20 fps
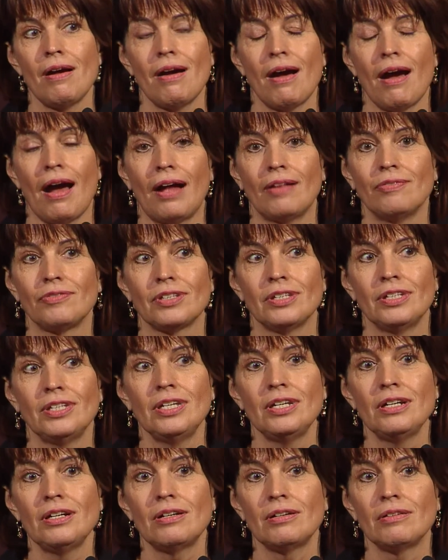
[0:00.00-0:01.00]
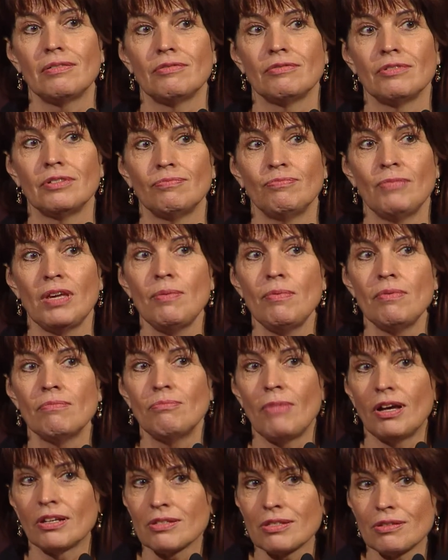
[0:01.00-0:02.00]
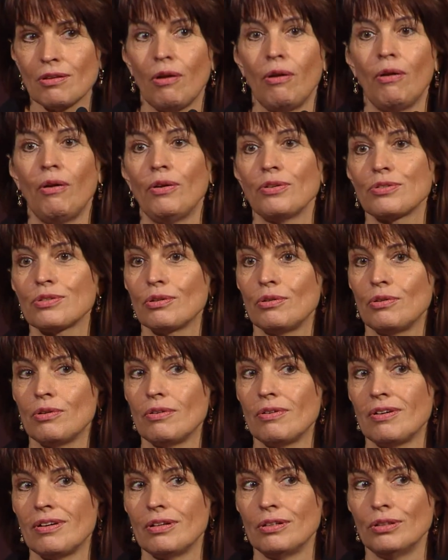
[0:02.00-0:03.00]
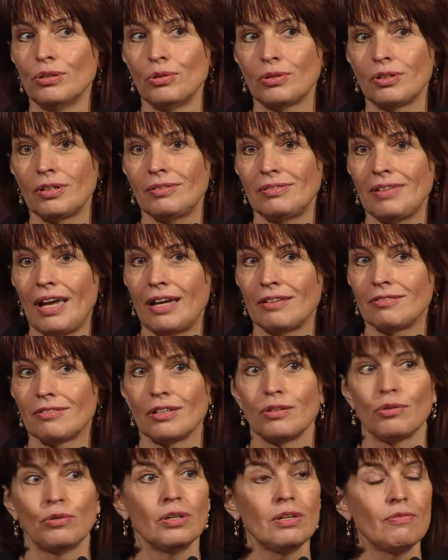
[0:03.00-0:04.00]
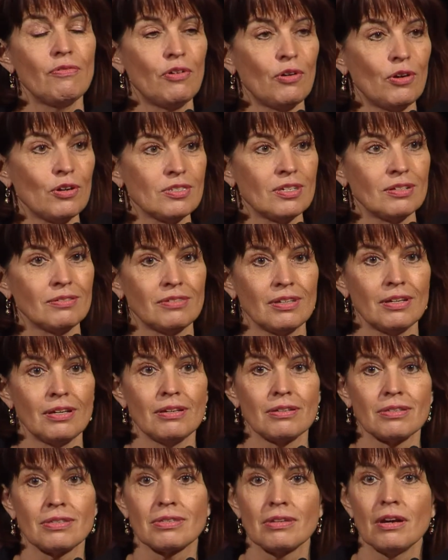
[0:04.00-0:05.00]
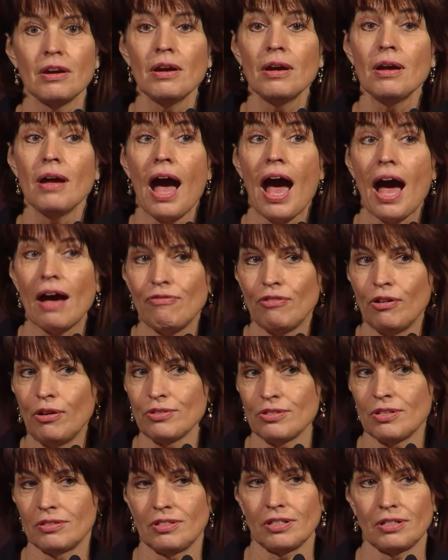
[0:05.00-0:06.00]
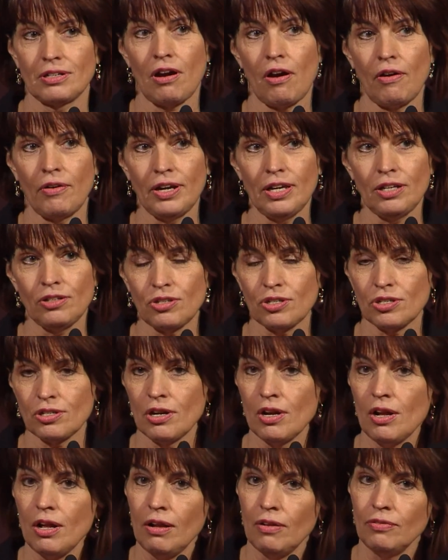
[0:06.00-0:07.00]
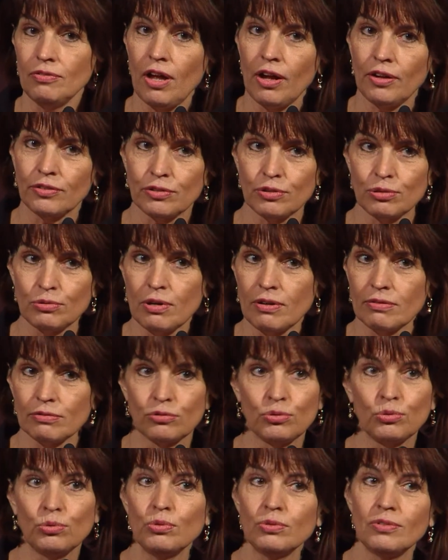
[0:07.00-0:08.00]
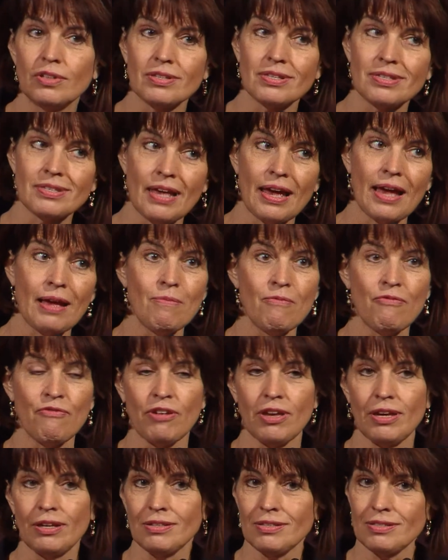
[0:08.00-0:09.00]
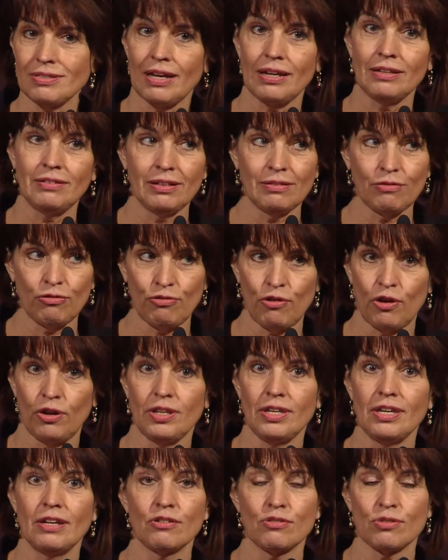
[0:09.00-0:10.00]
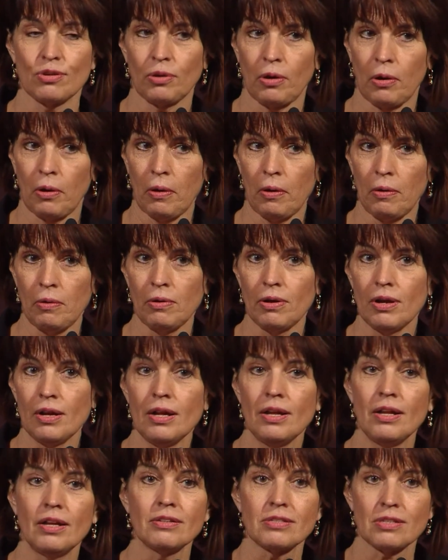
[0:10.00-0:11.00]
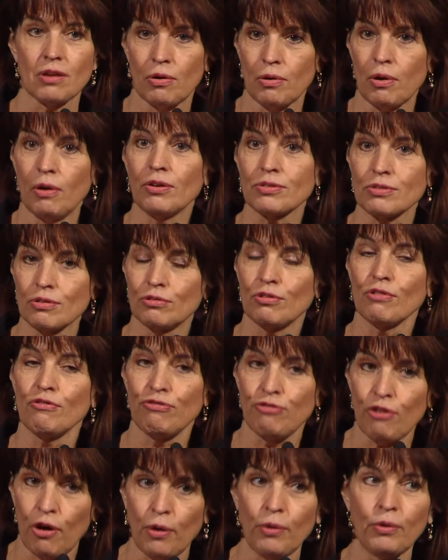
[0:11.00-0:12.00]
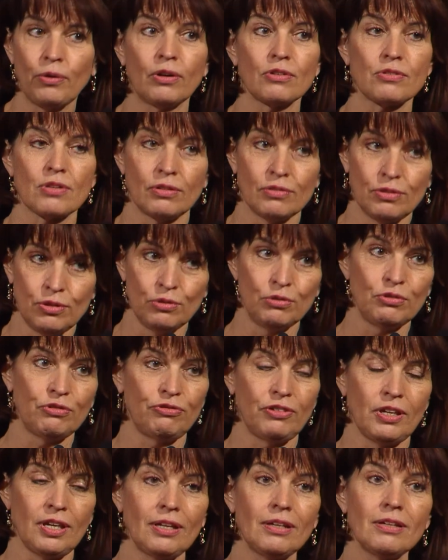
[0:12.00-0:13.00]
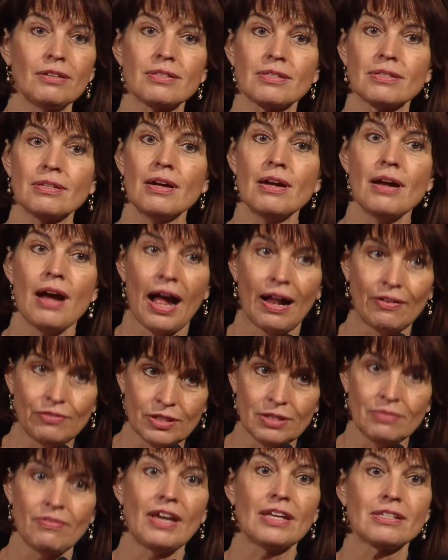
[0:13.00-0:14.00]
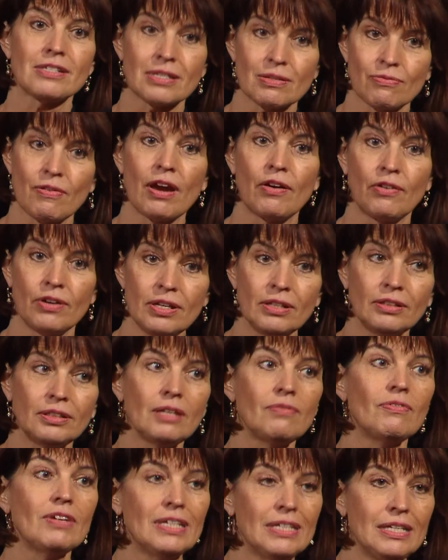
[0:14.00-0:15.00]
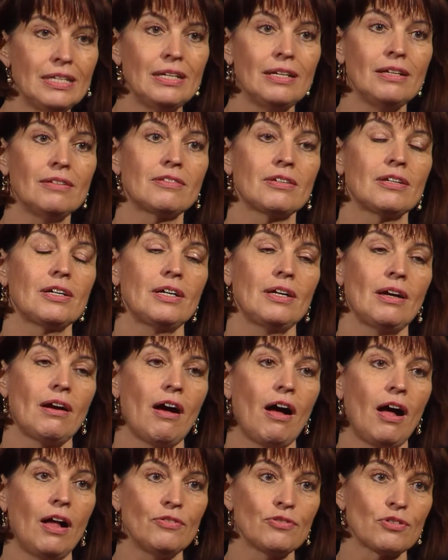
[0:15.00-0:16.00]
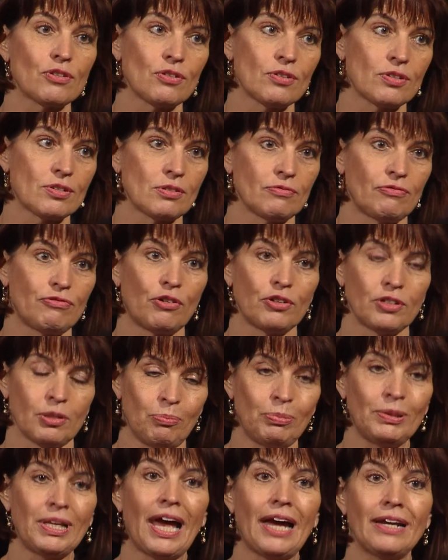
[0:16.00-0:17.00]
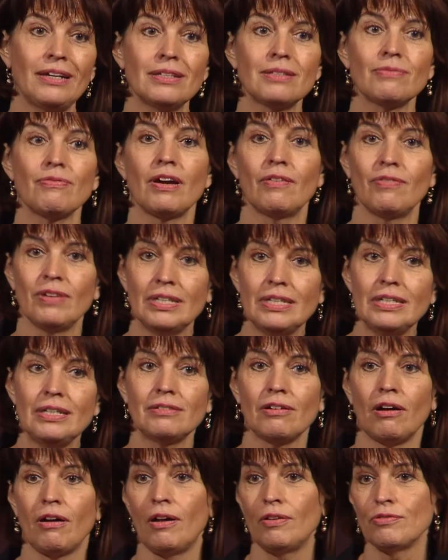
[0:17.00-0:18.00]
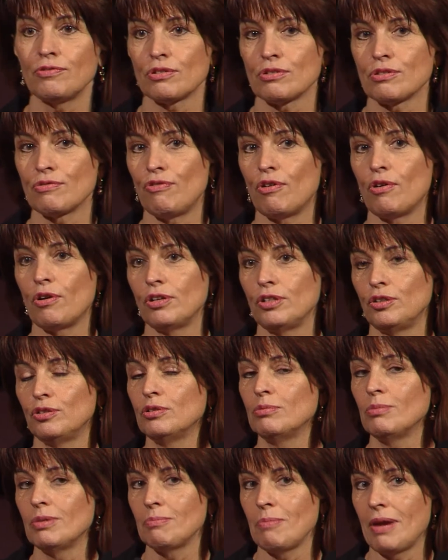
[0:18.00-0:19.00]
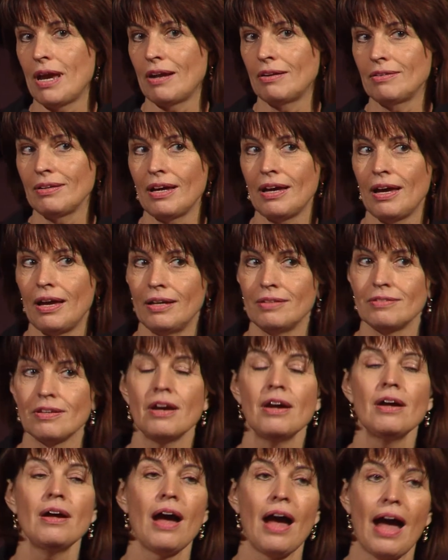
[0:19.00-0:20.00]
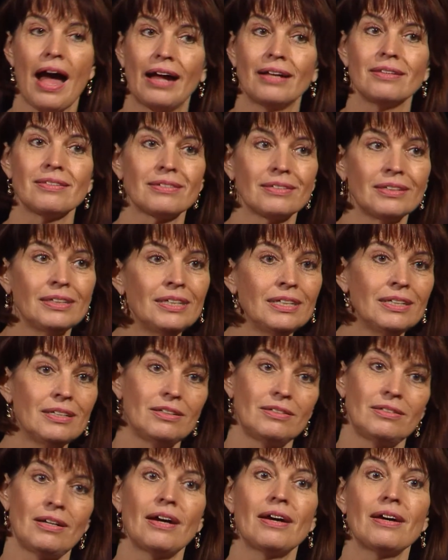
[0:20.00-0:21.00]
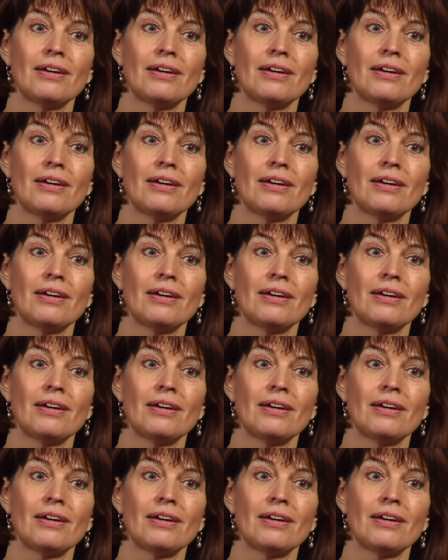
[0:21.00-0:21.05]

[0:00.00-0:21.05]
And here, we must also look that the universities have also the courage not to do the same things they did 30 years ago, so also to focus on new things and invest where really we need answers for the planet, where we need answers for human mankind. And here